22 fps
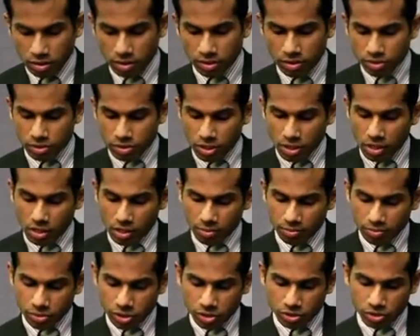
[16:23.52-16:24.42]
Does
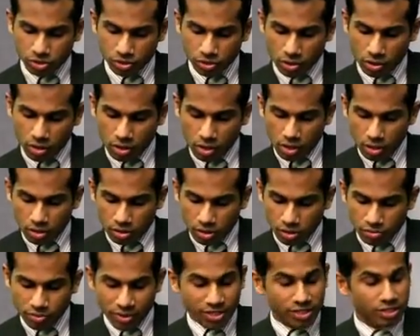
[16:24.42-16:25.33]

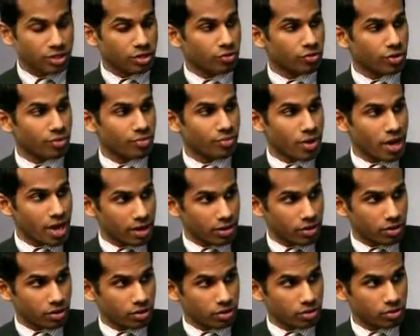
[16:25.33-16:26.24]
my degree
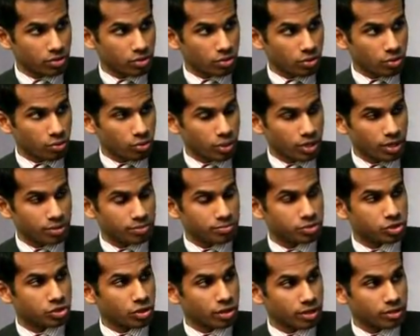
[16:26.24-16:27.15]
matter when
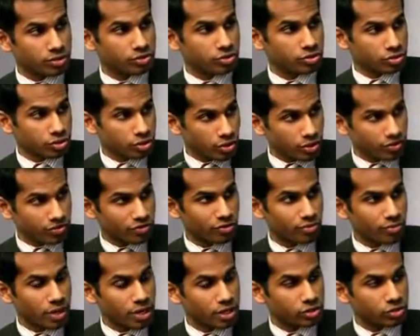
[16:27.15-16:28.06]
I'm trying to
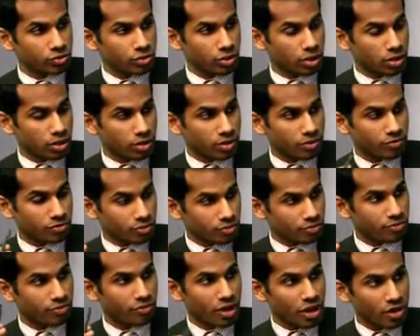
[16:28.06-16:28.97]
transfer
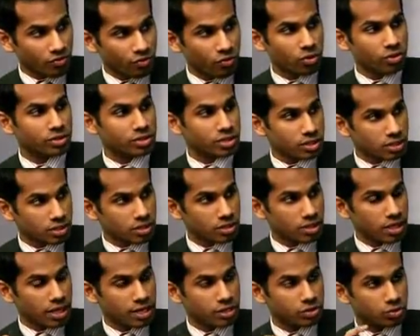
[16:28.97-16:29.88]
from F1
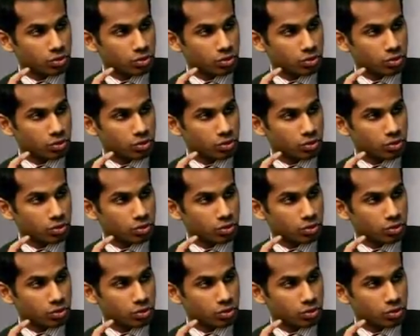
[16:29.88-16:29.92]
to